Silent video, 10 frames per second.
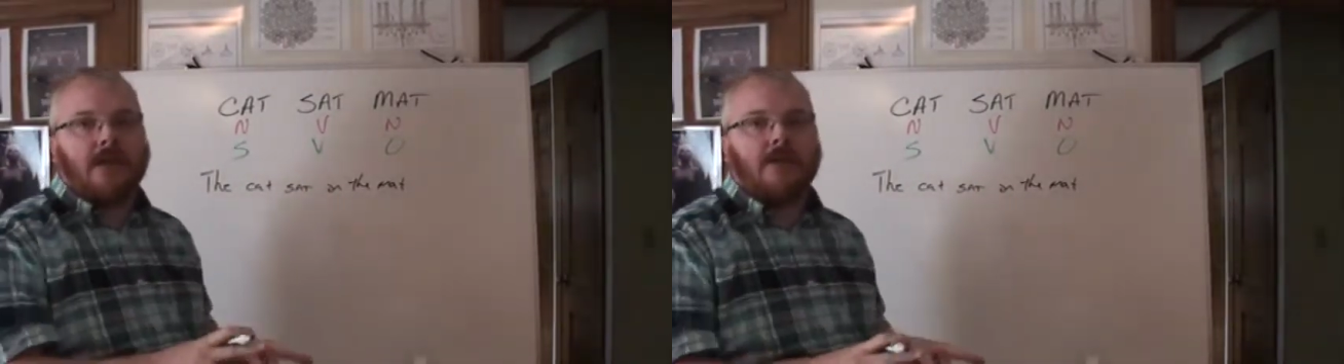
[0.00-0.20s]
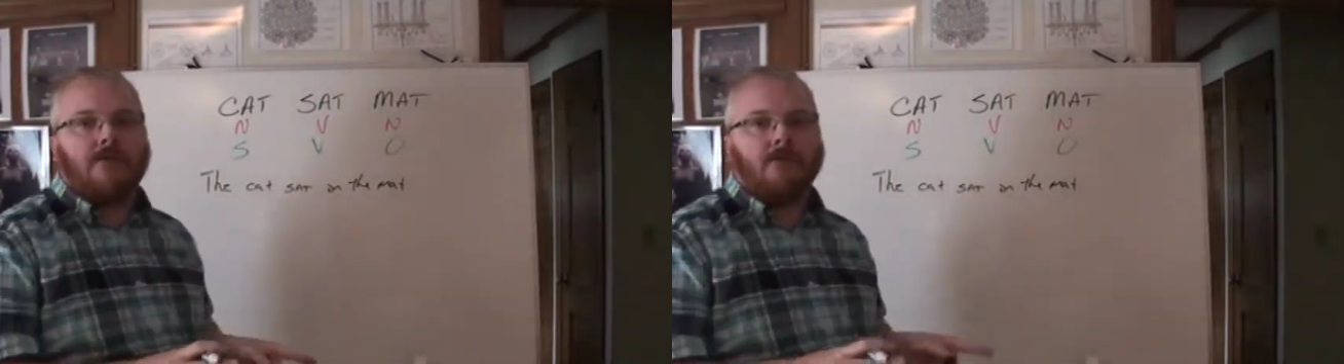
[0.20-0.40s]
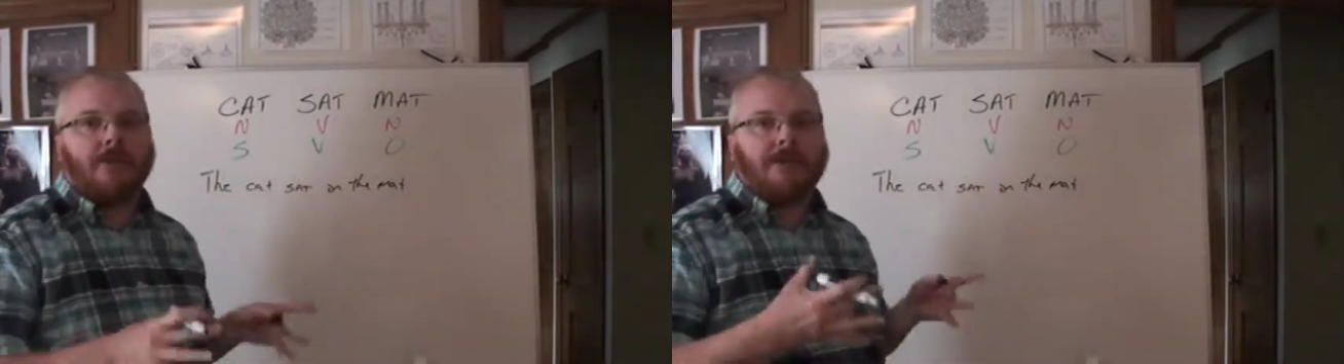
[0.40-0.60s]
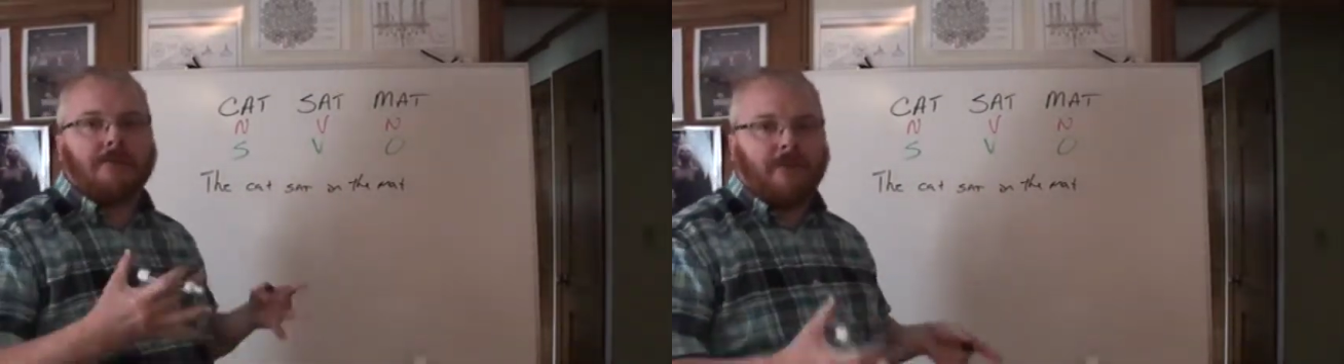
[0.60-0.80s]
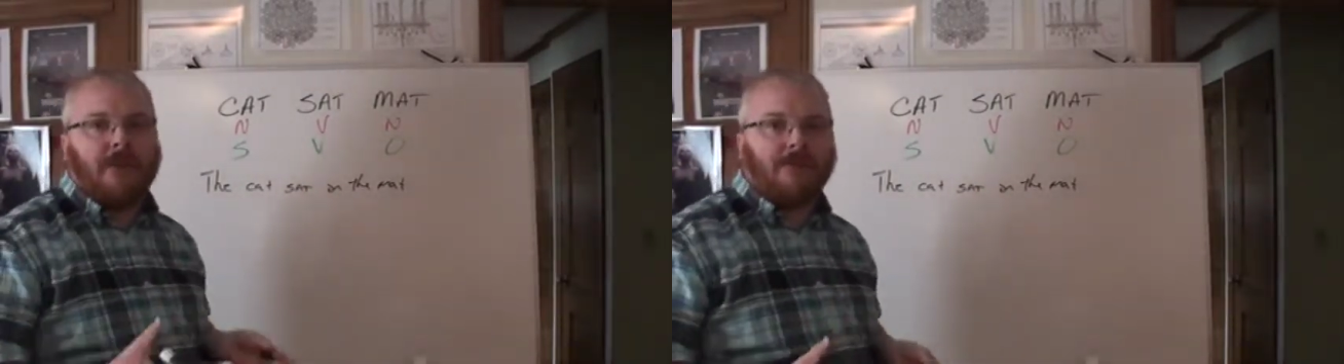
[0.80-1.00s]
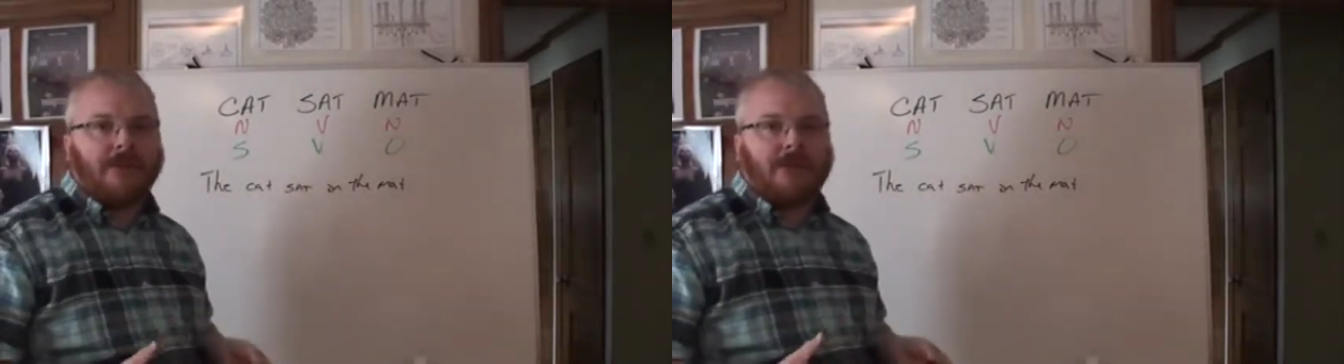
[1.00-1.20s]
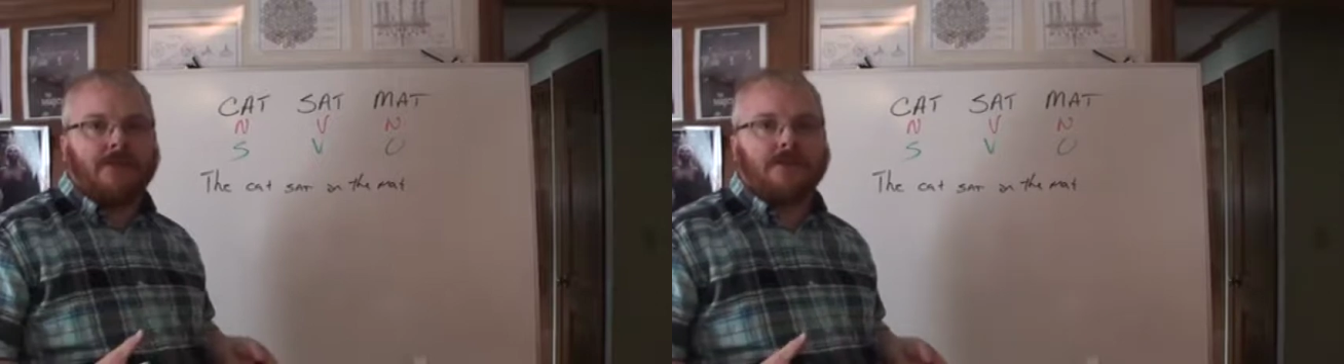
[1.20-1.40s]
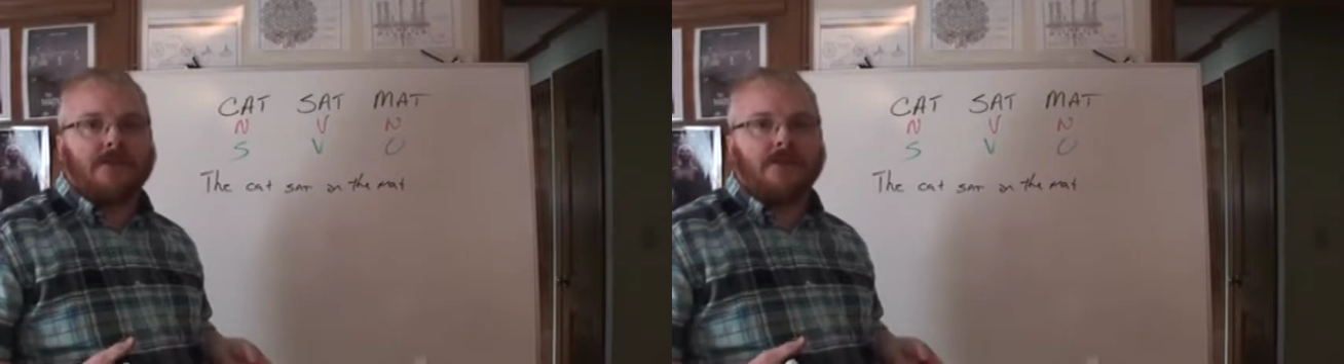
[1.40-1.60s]
and really it's my favorite
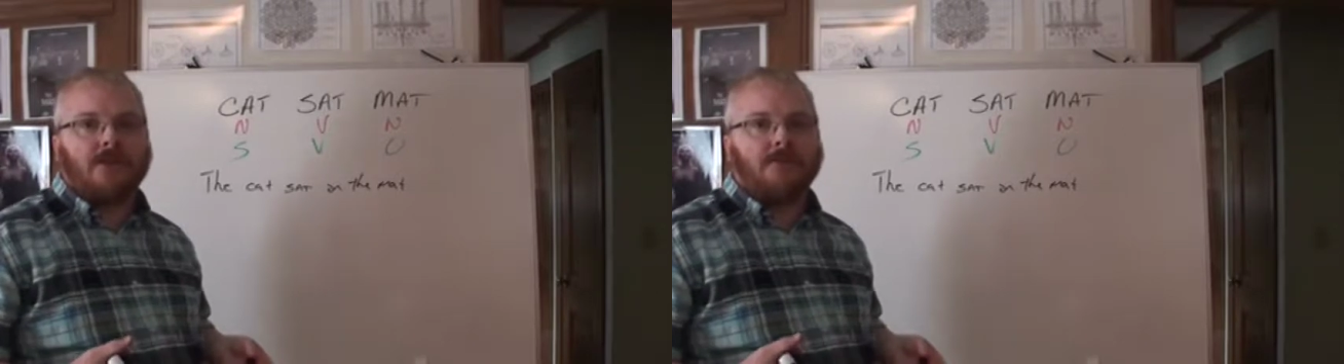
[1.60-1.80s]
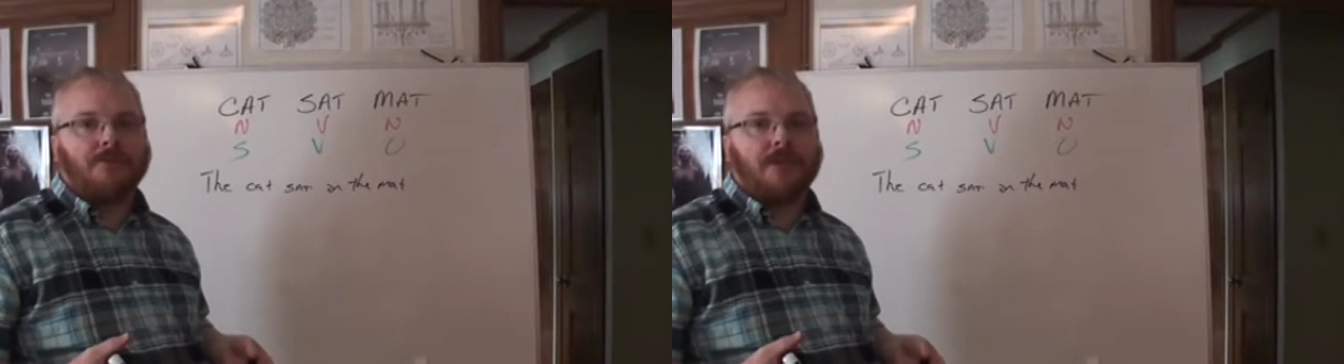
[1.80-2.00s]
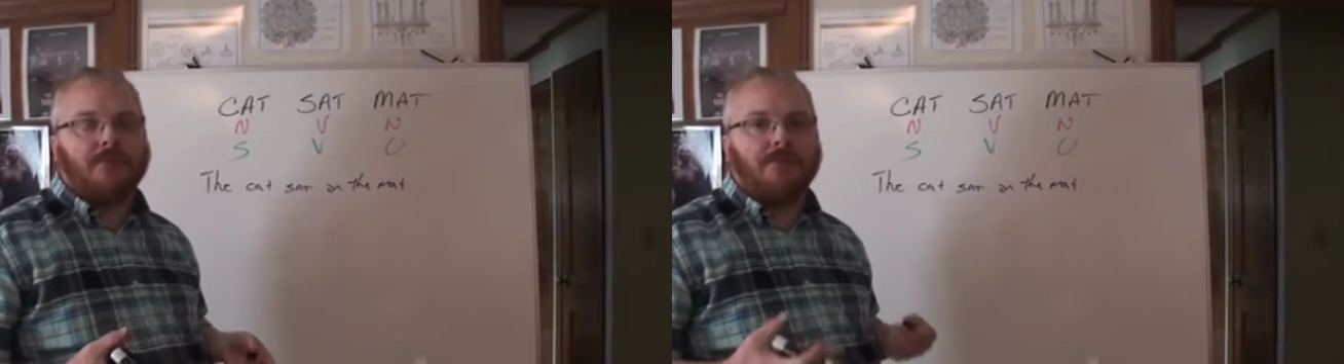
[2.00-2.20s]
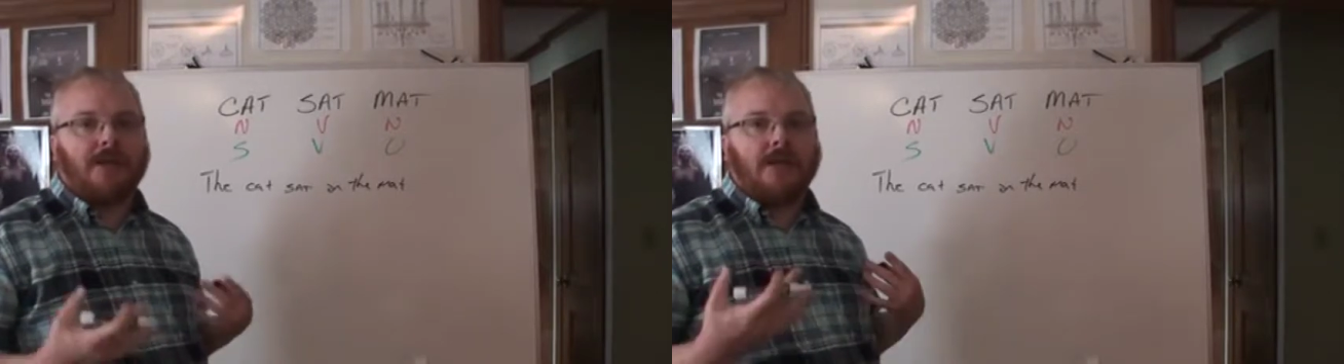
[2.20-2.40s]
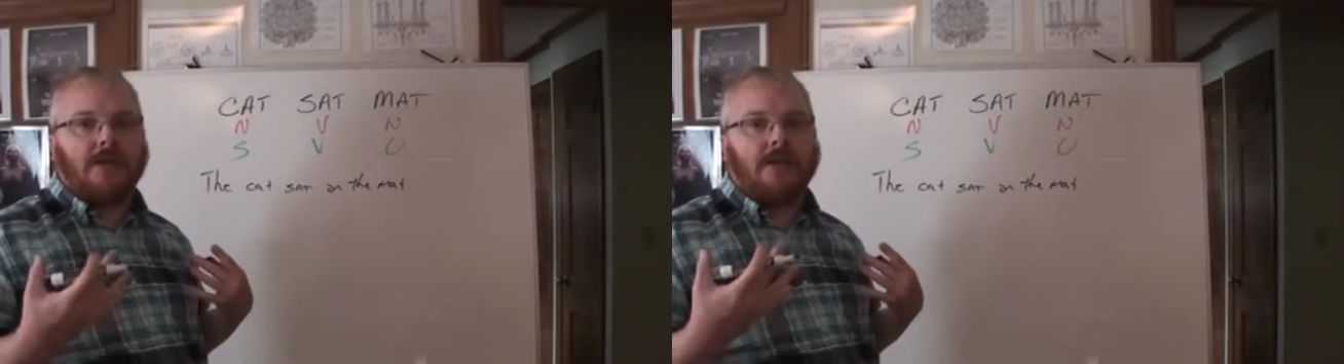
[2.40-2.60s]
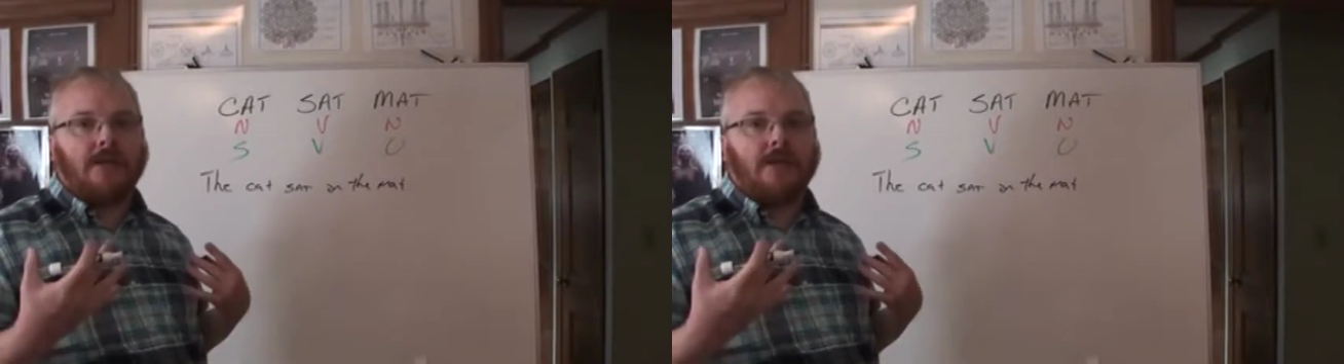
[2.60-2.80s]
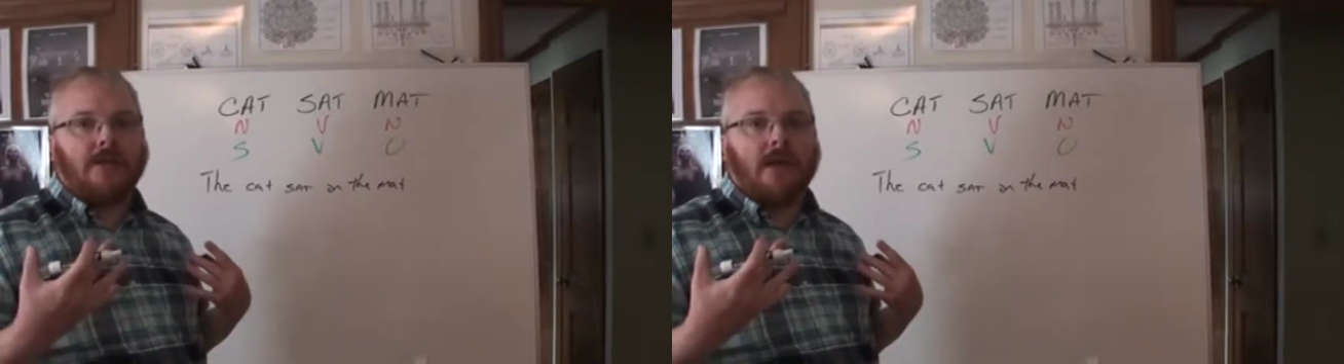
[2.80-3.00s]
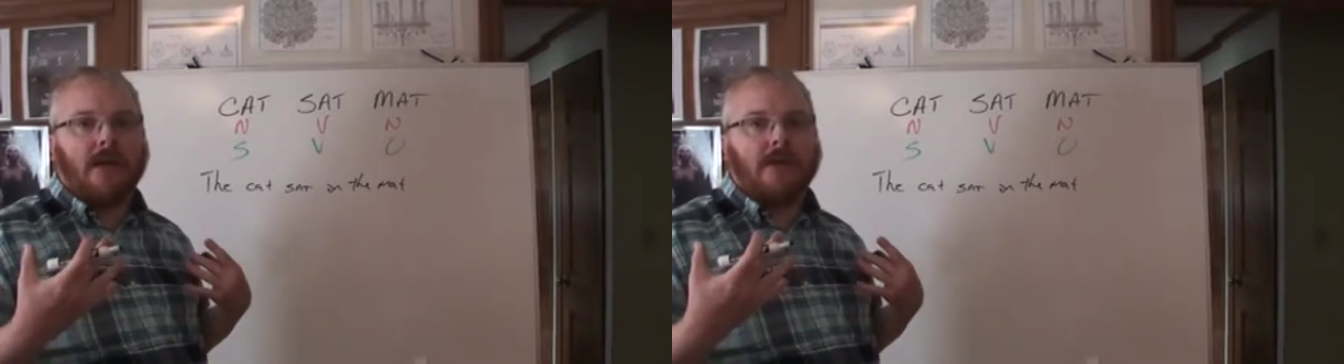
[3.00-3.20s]
sentence in terms of it being
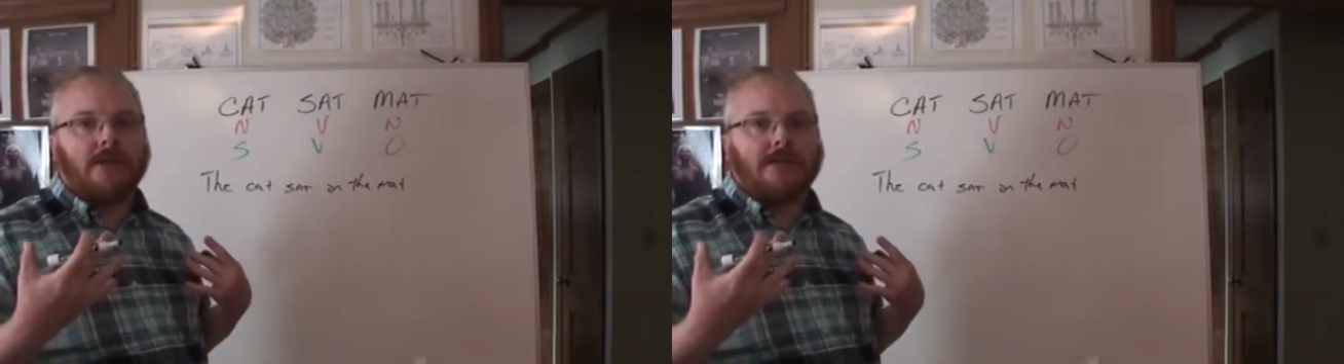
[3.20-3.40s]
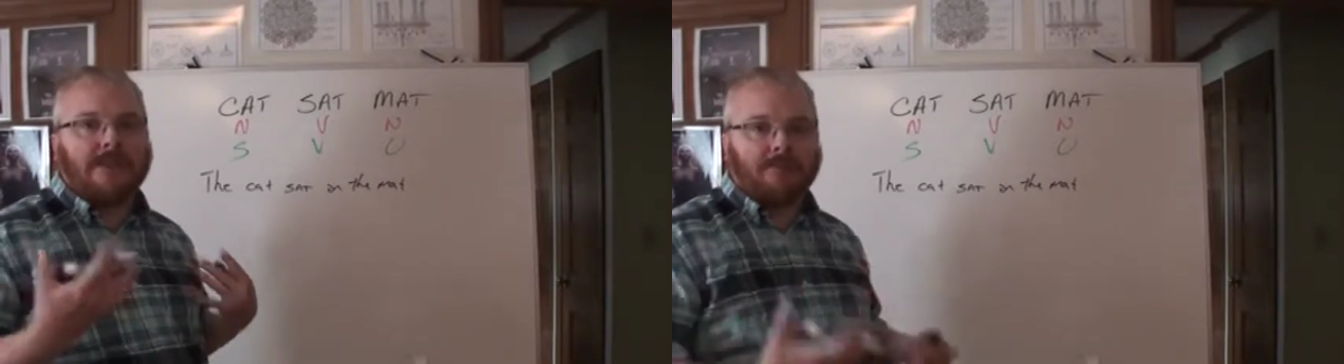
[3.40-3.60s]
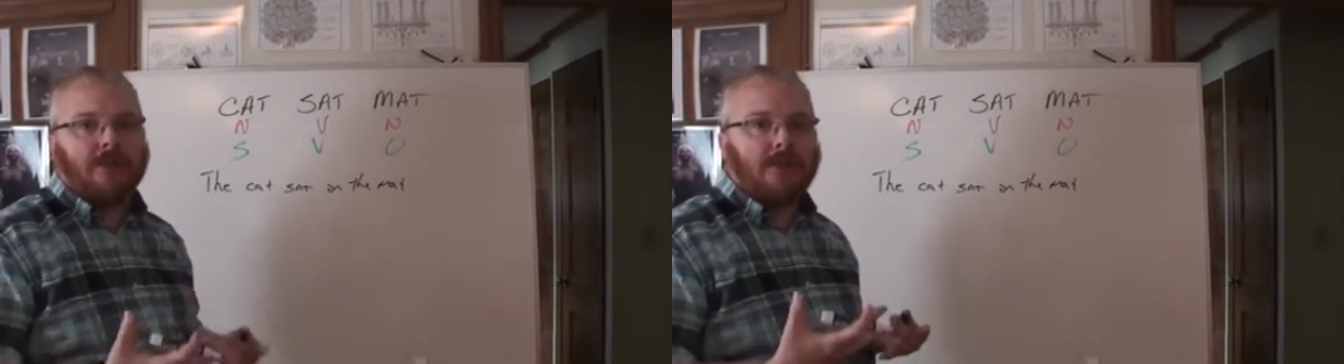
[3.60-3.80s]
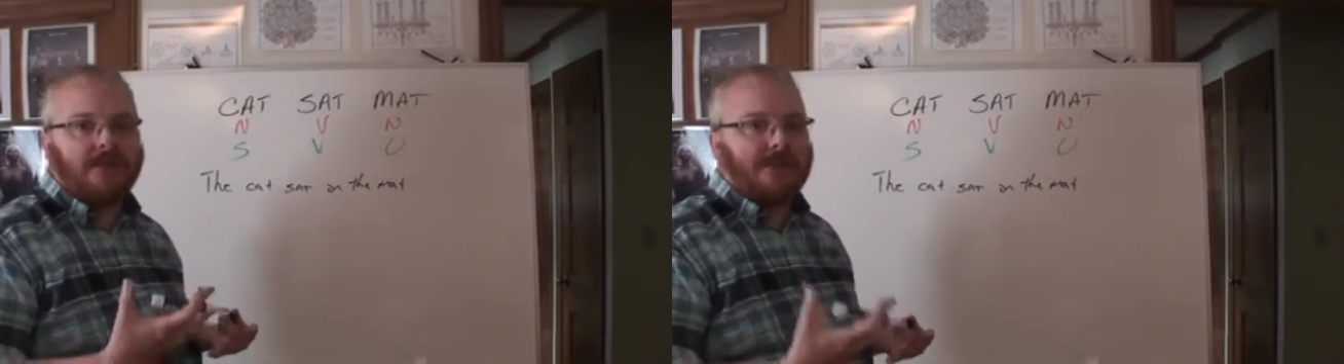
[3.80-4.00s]
a simple